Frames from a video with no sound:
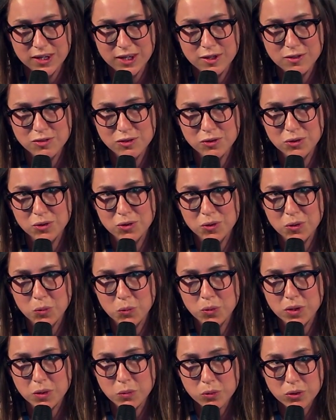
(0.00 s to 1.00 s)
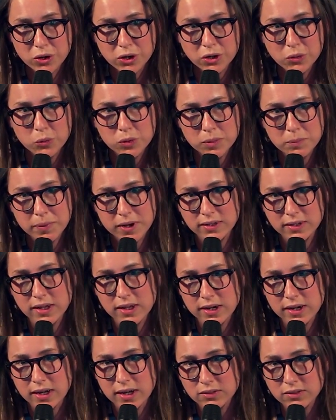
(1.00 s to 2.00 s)
So we work with
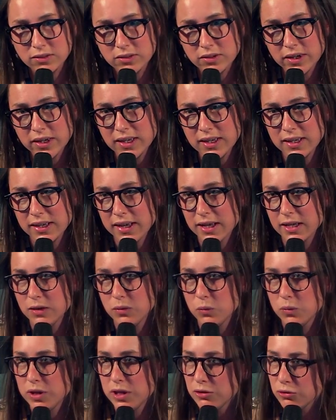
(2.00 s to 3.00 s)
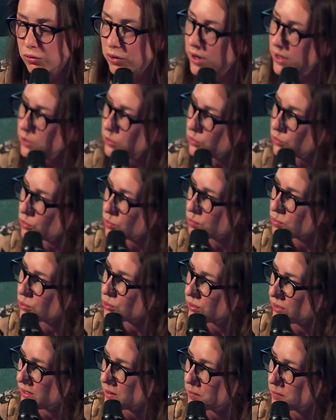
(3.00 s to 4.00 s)
partner country, and we try to
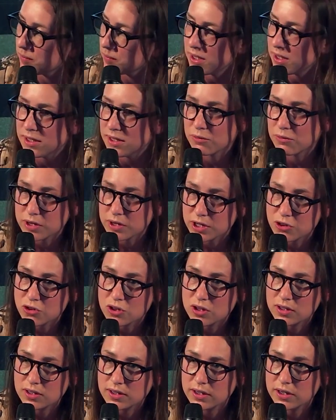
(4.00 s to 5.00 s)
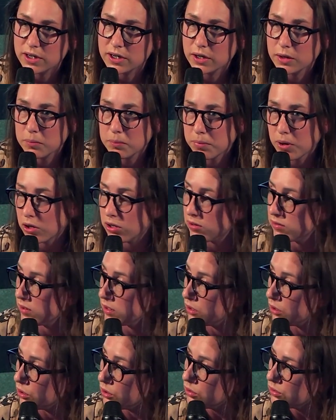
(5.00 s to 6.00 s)
support them in reaching their policy
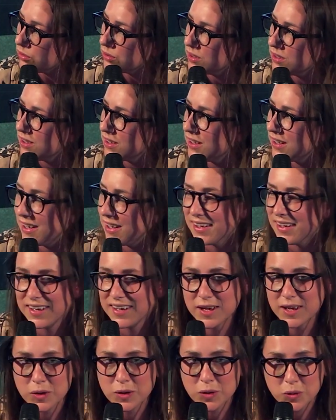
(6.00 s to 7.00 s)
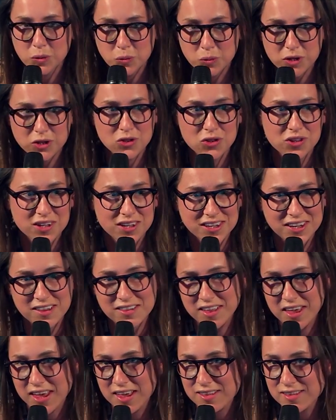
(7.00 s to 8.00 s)
goal, which in
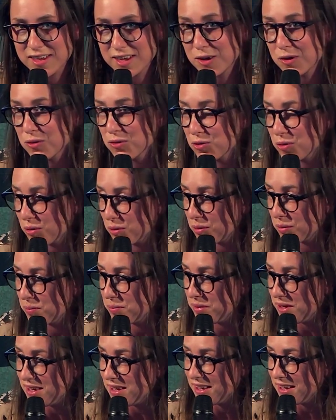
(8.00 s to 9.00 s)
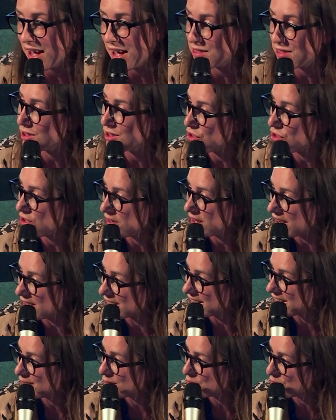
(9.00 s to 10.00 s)
this case can also be SDG
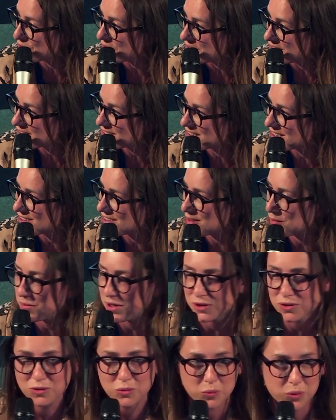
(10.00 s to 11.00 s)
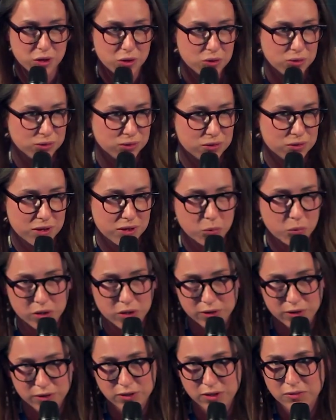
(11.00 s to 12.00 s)
target, for instance, because we all know and we
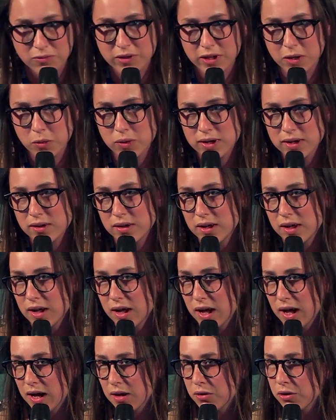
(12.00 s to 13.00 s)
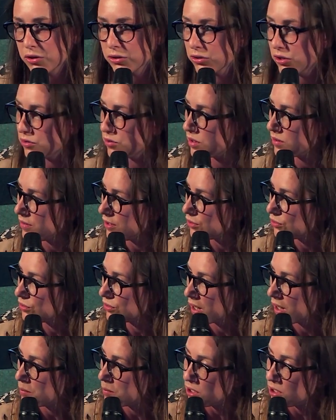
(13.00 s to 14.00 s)
heard it very well how Earth
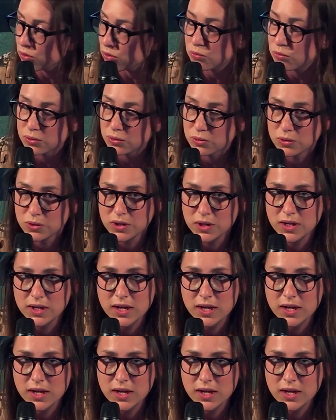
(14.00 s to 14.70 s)
Observation can be useful